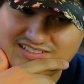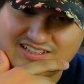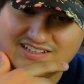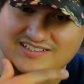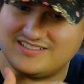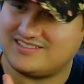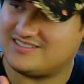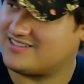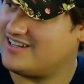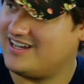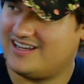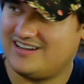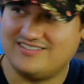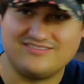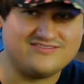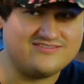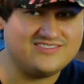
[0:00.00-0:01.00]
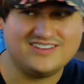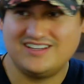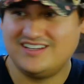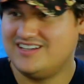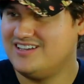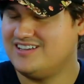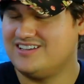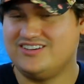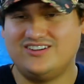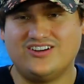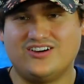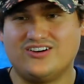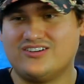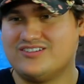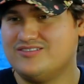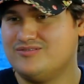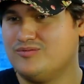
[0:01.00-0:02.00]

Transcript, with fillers: It's kind of, you Facts.